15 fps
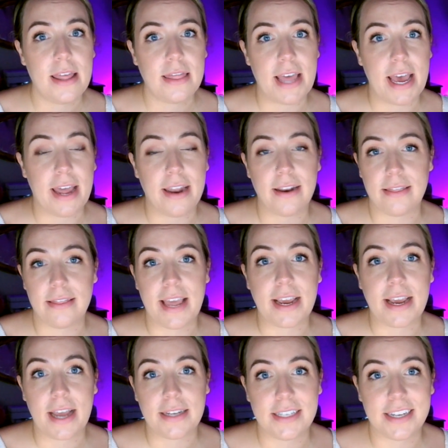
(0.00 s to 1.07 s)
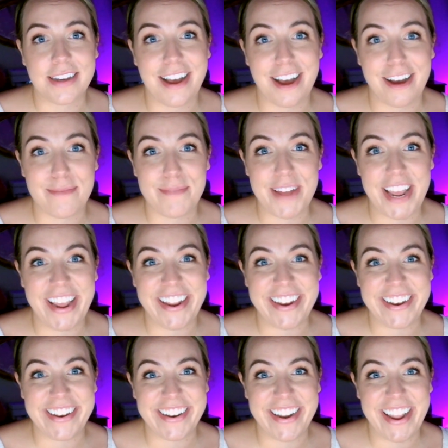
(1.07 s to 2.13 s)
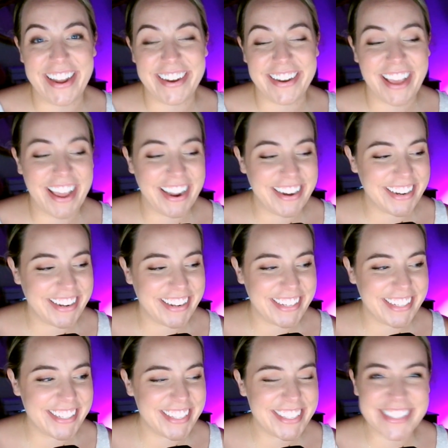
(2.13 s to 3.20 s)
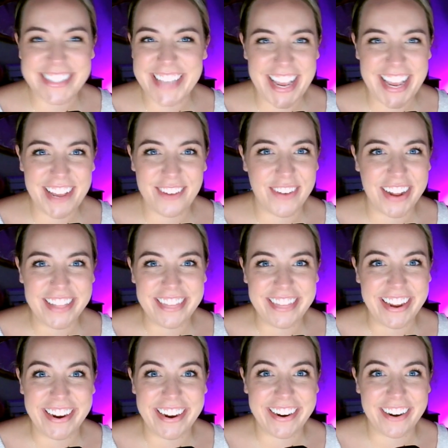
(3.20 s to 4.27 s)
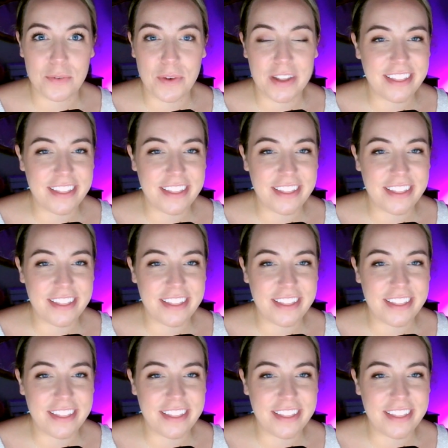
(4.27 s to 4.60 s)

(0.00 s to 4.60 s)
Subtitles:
that got to come and kind of see what their